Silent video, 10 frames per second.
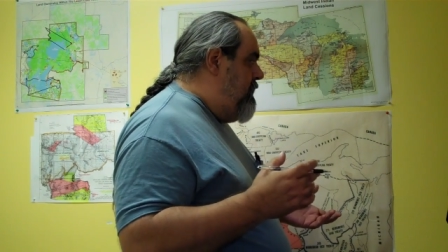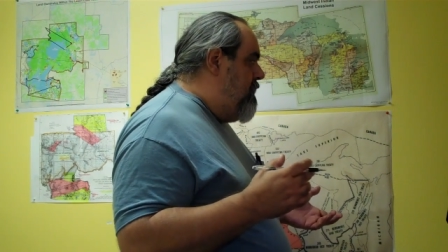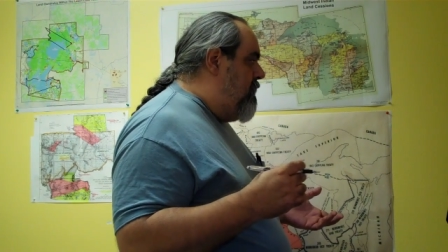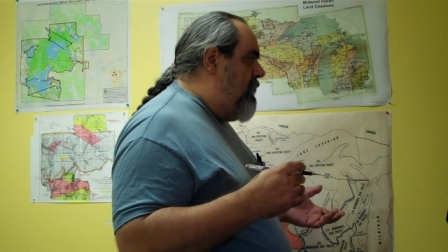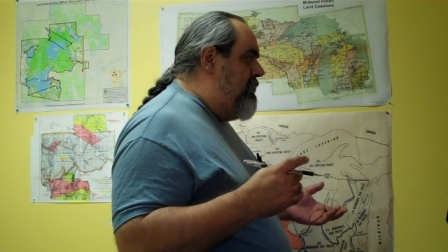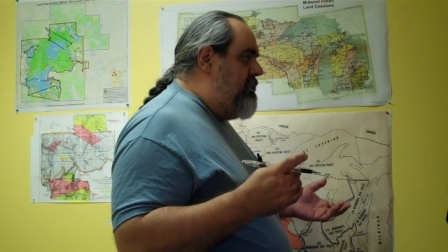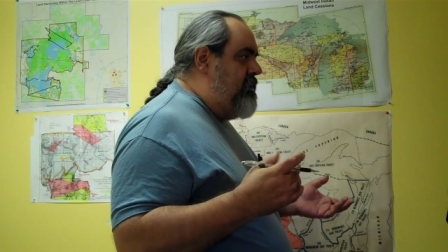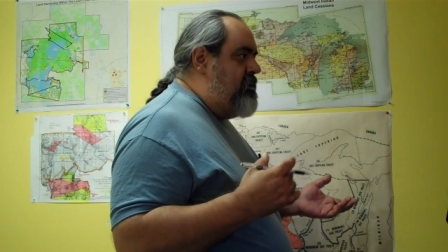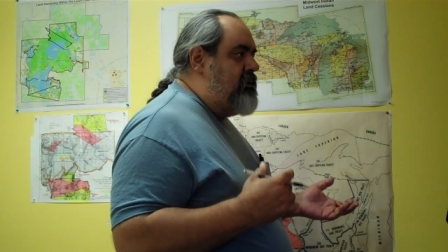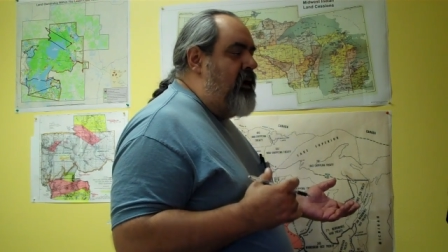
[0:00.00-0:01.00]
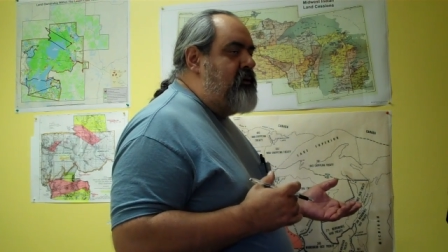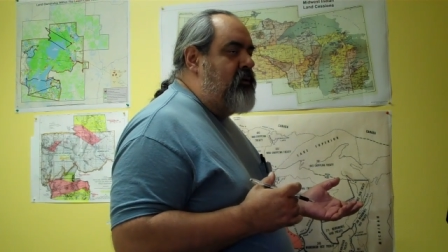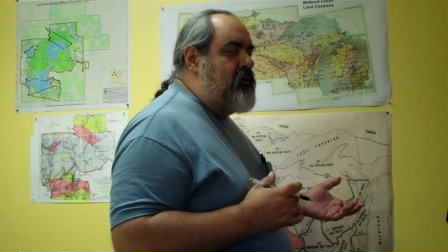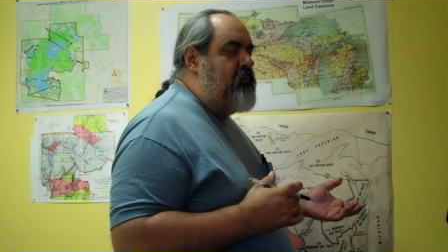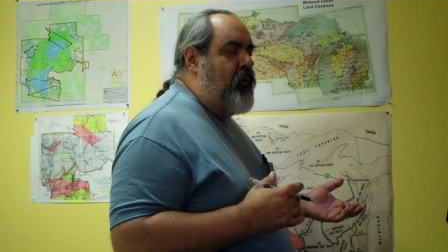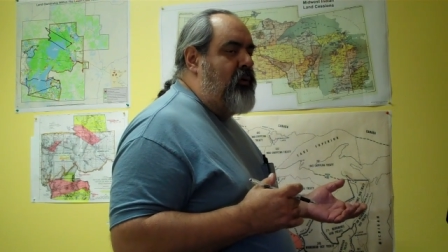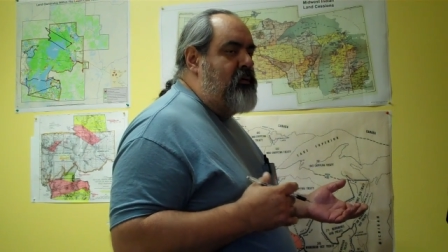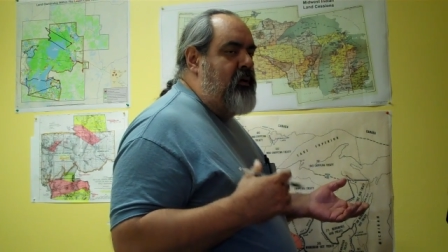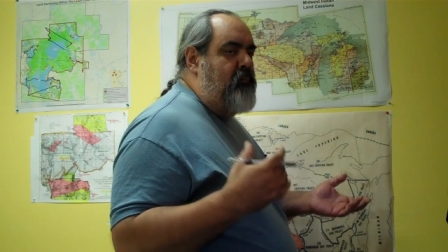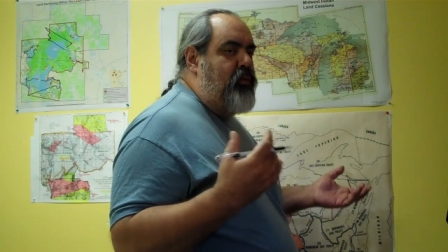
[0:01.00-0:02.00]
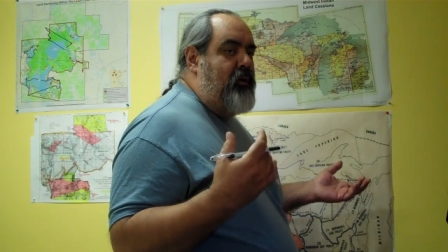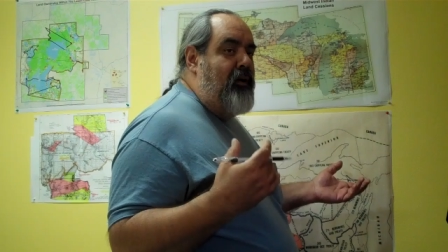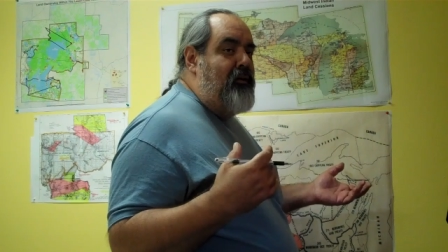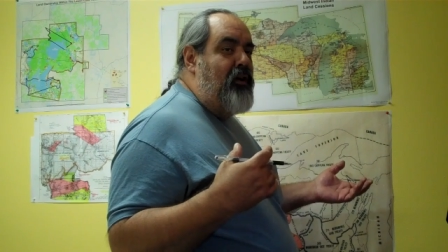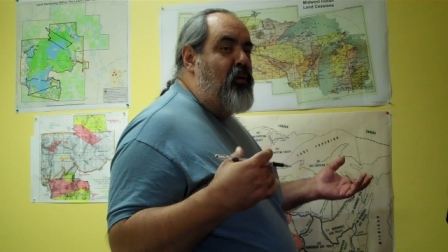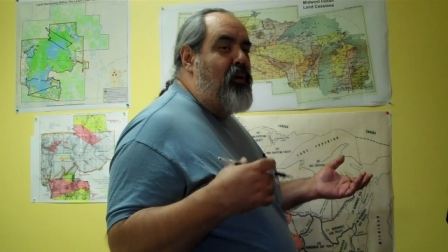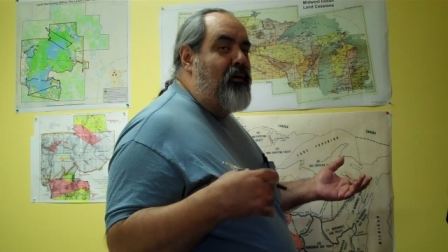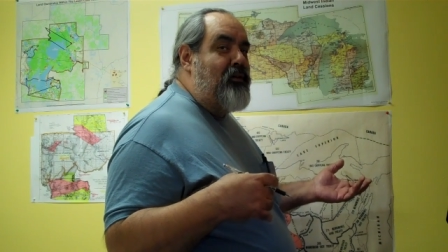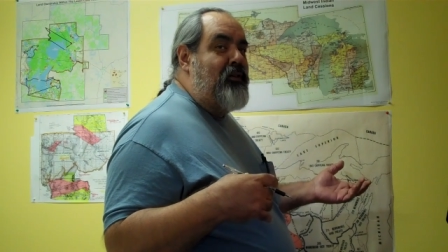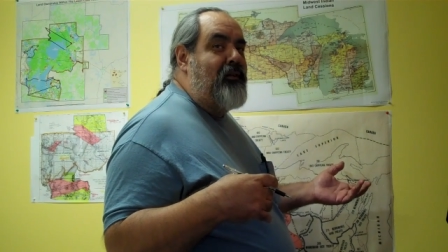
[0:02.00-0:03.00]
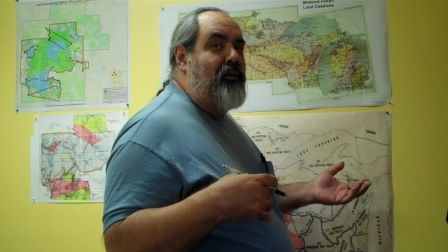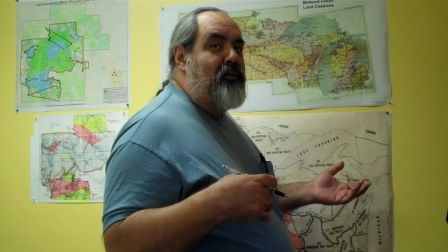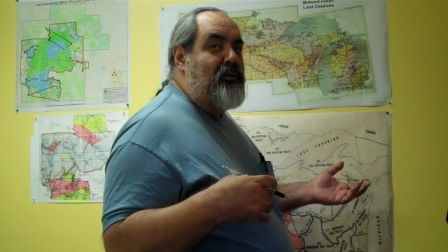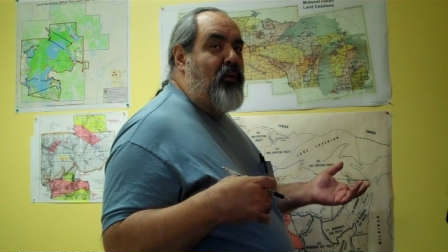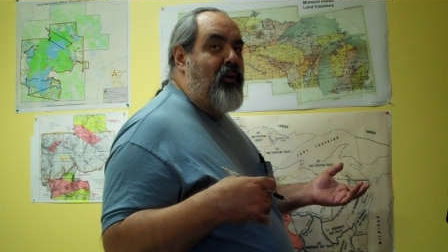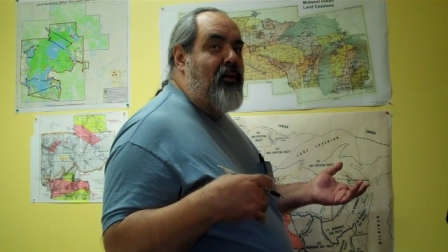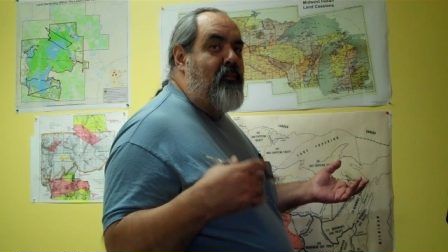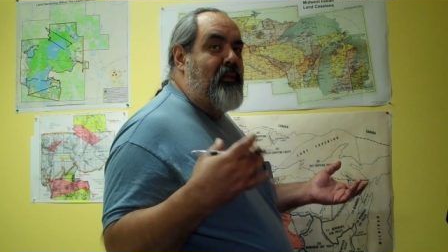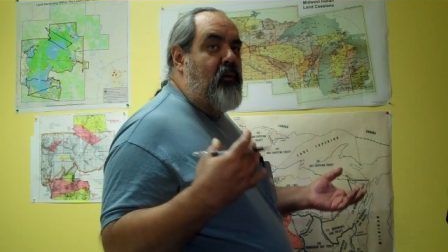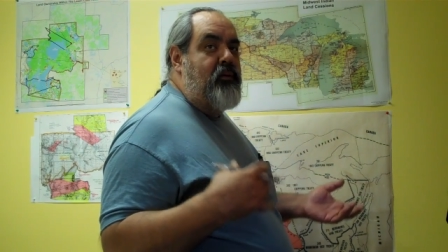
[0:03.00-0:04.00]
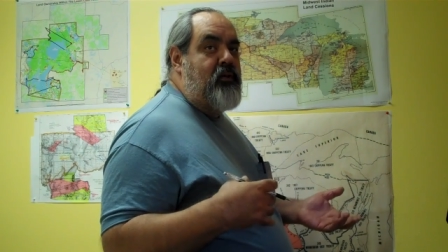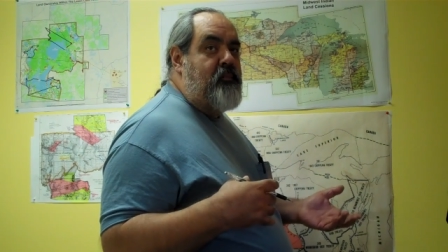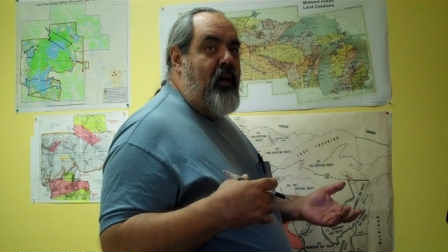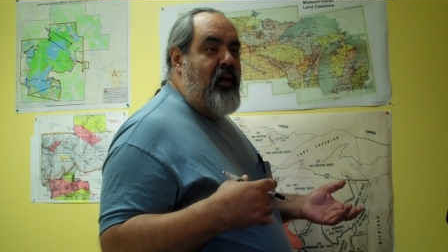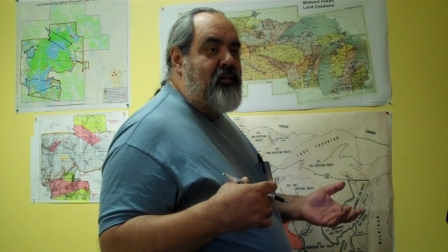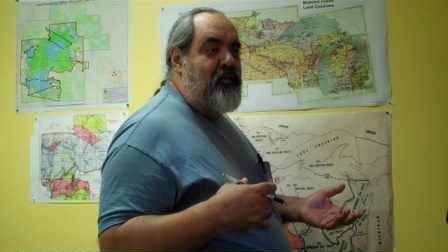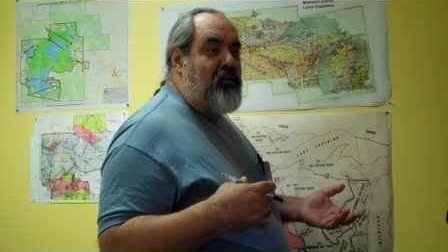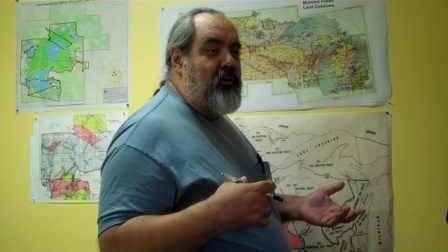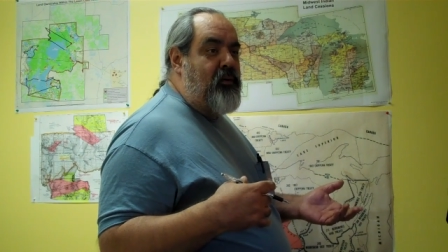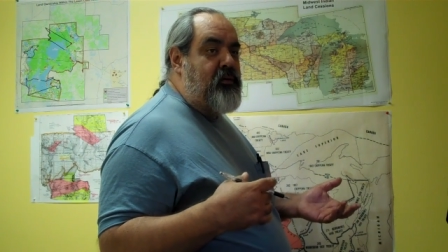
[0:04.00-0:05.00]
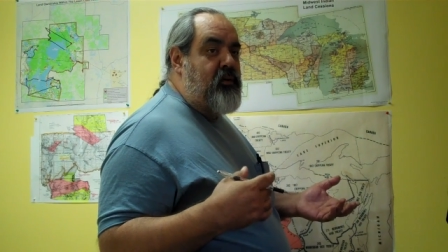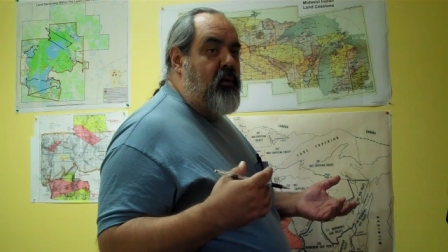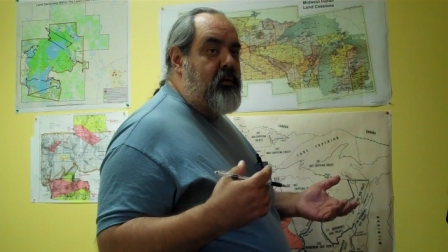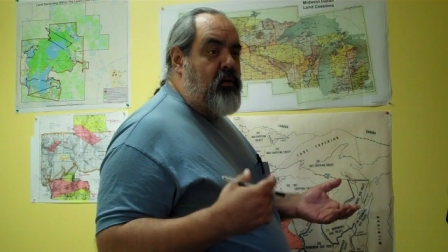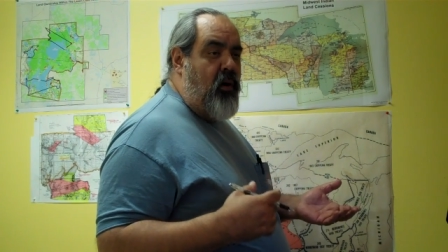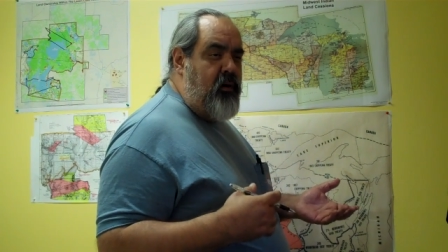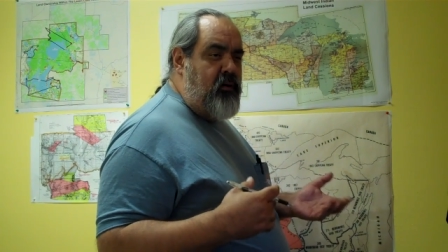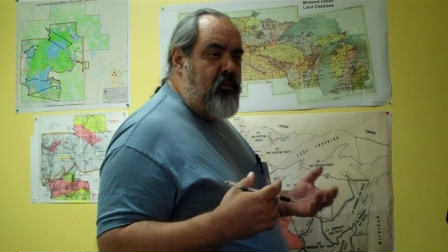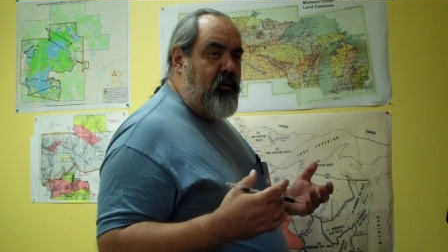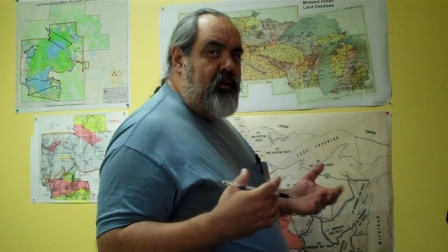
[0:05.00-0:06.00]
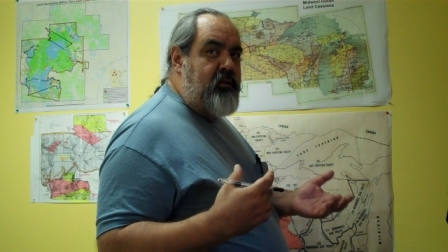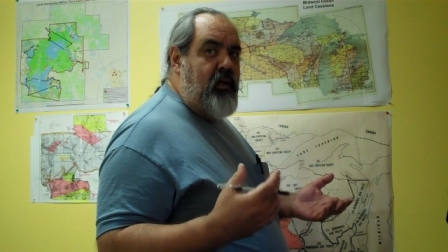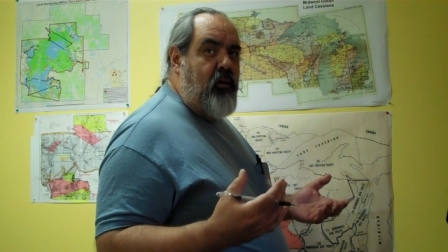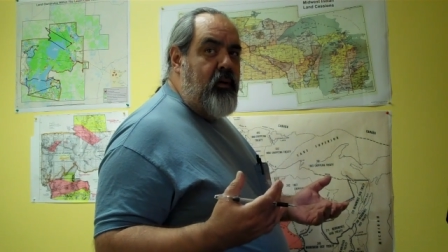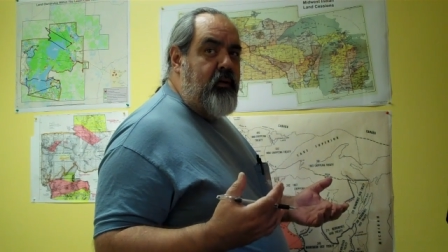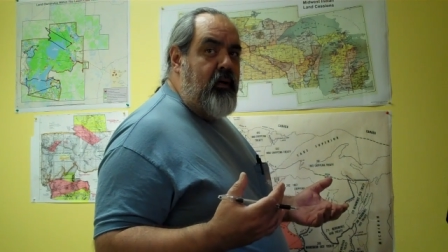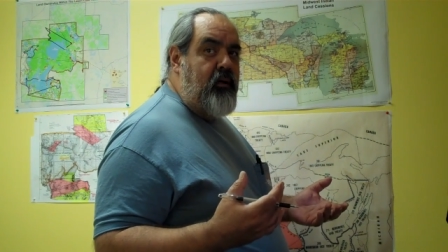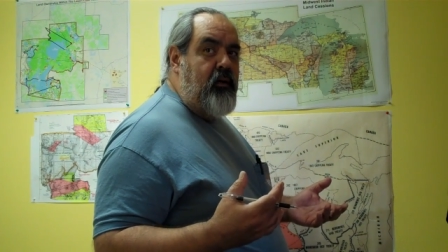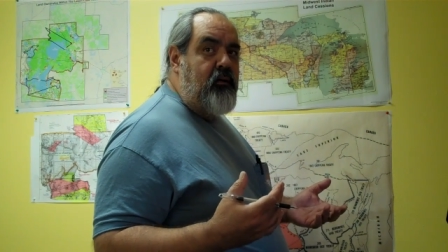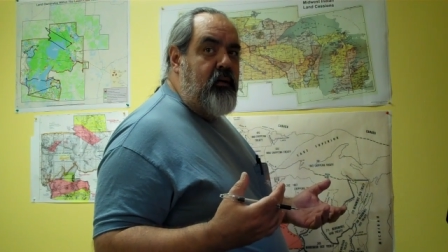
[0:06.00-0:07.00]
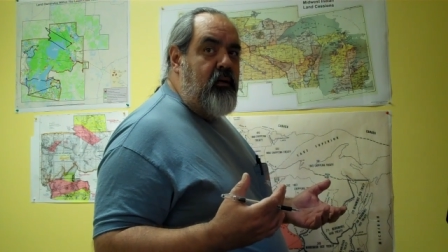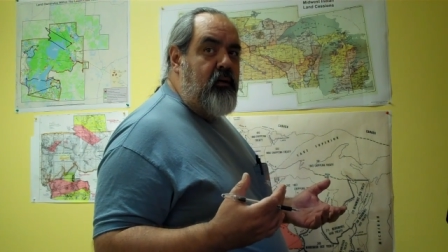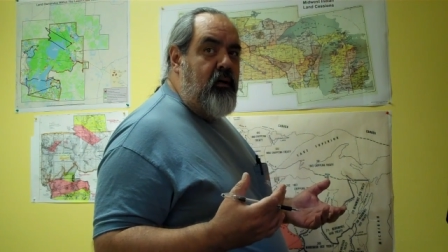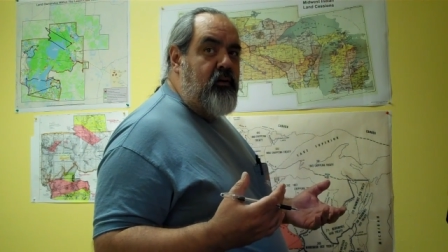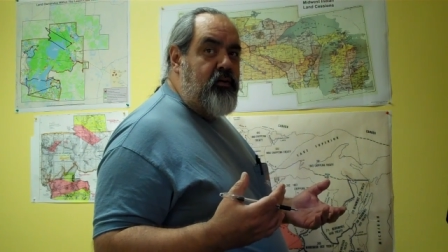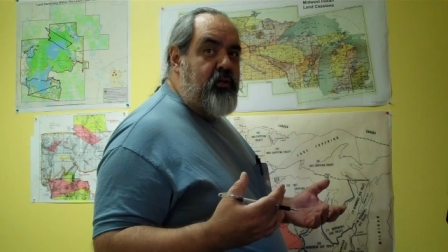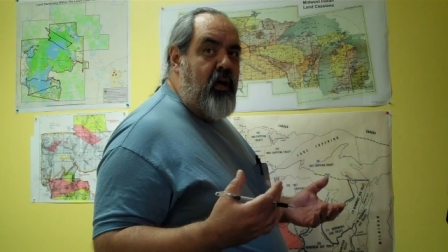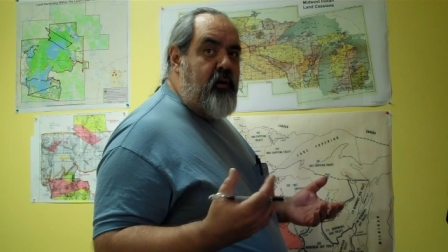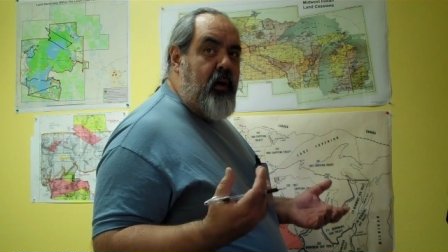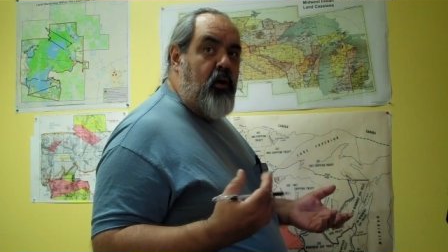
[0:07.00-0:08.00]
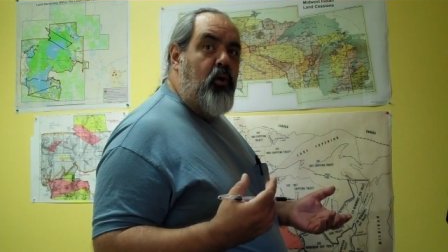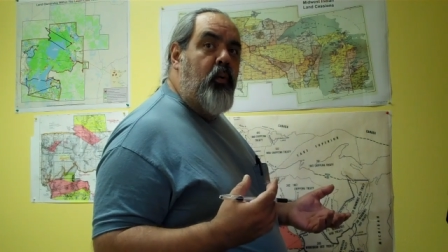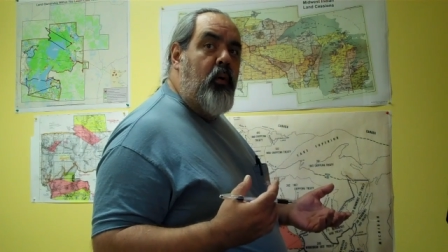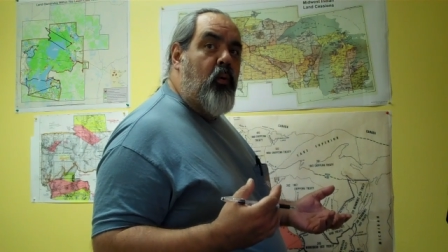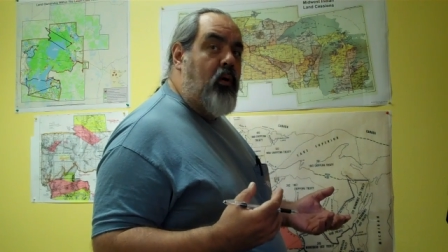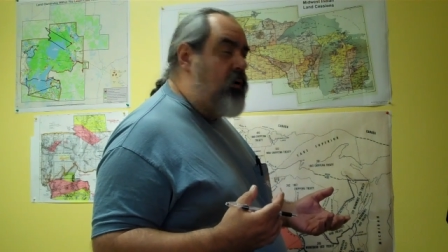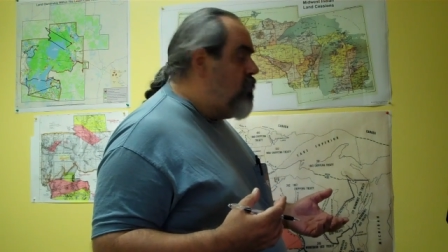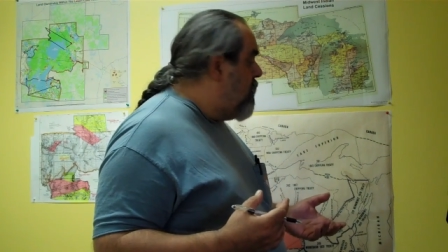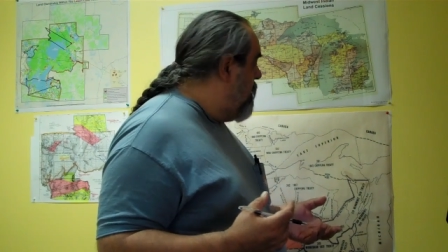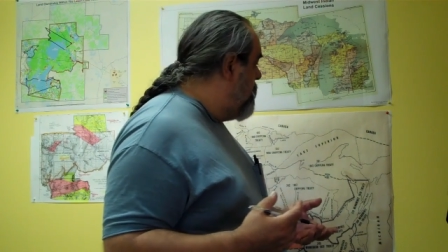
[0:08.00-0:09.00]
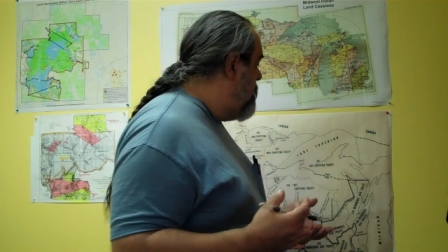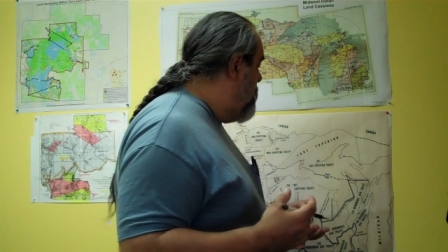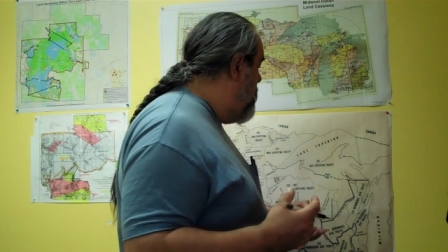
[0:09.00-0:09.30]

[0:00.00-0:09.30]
You know, these guys are explorers. They pretend to know all the shit that was going on, but they were just passing through. So it's hard to really say what they did and didn't understand about who we were or weren't.